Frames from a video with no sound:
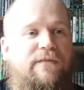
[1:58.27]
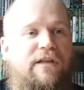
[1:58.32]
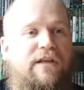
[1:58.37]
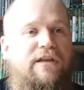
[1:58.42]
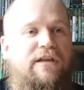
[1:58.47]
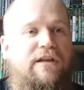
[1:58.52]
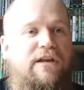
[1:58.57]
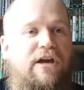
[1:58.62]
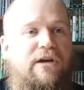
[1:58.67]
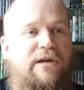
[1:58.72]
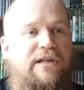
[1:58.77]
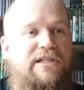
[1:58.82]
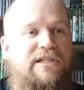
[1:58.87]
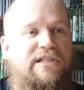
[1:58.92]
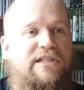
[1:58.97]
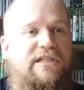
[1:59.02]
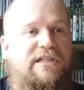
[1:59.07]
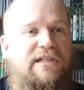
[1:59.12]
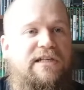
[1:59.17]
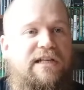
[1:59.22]
you know,
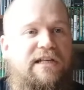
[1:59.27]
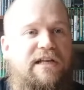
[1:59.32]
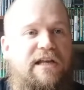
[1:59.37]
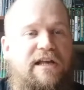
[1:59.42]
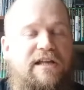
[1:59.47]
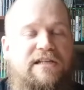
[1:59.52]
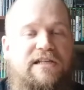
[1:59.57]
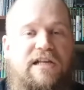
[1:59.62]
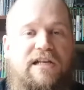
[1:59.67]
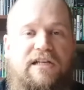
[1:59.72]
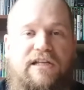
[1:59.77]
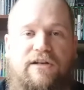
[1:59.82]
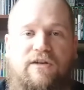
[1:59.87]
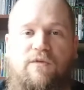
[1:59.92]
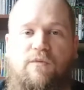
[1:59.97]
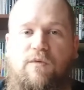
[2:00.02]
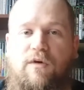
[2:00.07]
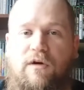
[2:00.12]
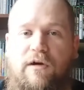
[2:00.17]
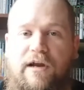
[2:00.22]
it's that's a little
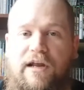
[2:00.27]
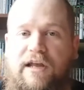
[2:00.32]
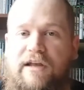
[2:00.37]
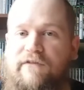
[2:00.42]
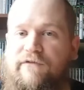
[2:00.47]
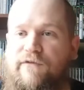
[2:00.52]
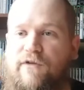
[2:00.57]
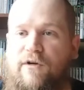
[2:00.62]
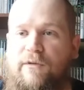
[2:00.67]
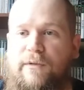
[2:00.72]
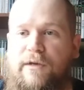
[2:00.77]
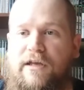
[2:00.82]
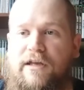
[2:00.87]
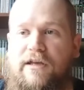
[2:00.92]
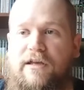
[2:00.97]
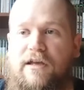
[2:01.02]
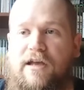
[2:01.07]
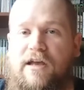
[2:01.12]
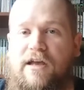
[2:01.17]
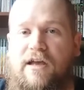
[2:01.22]
worrying for
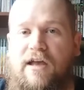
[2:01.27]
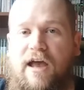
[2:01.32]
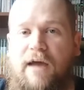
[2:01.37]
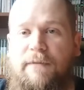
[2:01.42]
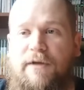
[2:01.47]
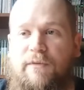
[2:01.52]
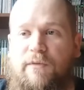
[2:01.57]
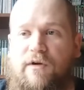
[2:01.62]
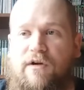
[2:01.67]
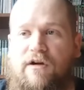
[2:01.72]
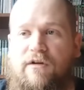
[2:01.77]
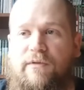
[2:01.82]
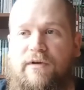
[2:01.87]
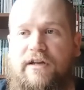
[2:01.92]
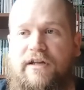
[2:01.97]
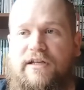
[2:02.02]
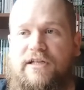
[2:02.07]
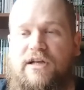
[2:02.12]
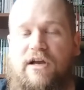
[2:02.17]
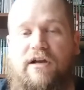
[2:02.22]
me. I mean, we're
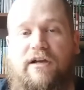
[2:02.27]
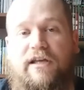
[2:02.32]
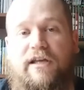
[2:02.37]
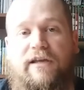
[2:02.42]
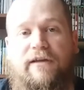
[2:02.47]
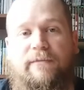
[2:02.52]
already talking